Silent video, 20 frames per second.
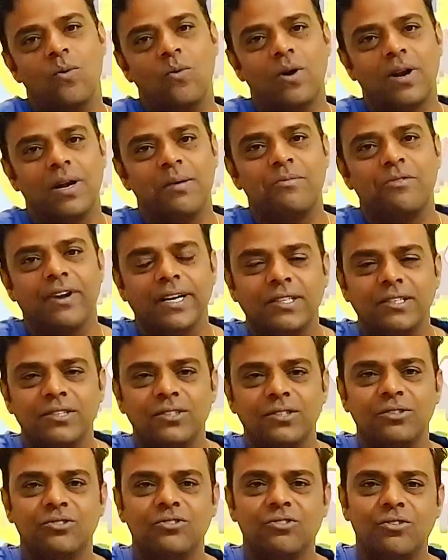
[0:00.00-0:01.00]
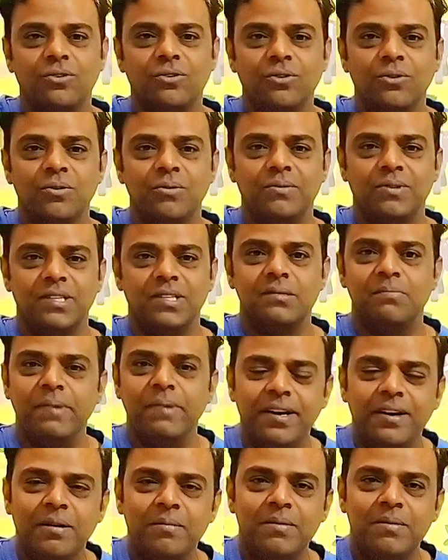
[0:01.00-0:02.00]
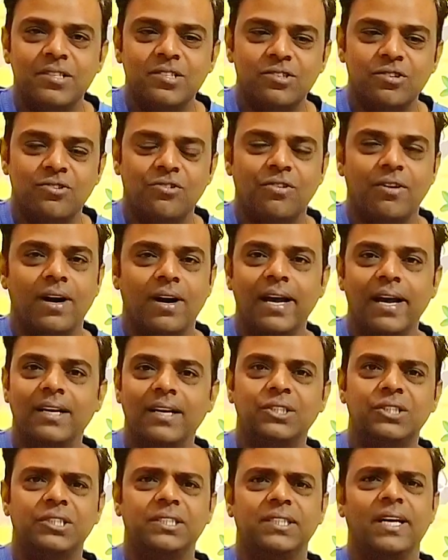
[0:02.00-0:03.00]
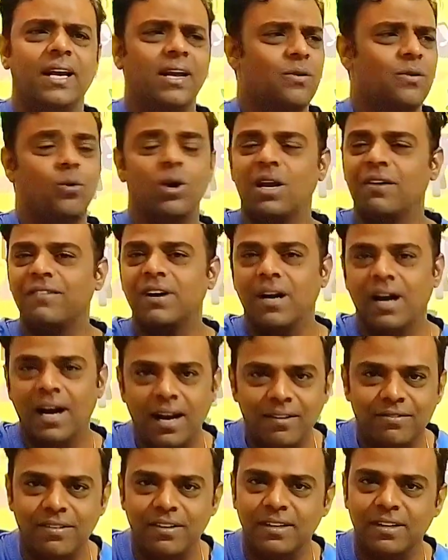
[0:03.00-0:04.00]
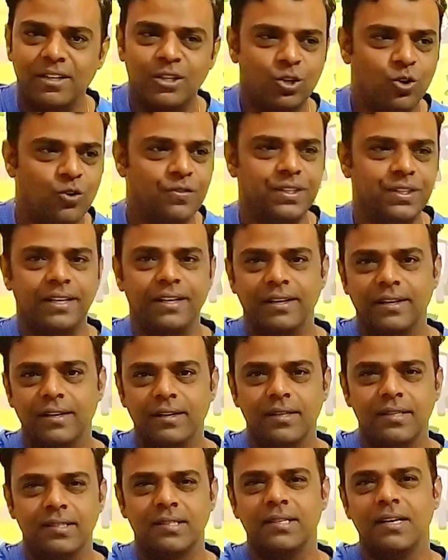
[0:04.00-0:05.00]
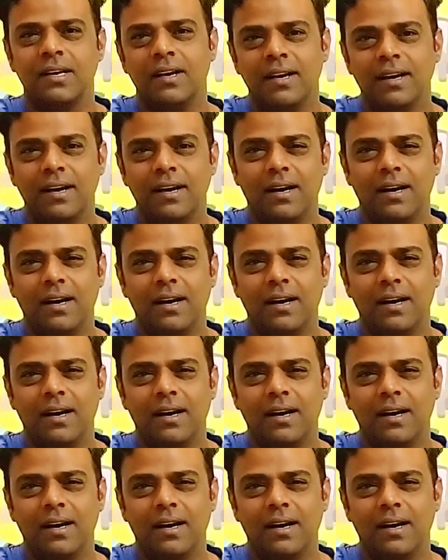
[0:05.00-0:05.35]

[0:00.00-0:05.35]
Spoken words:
What I'm trying to do through this medium is to try and share whatever I've learned over the years.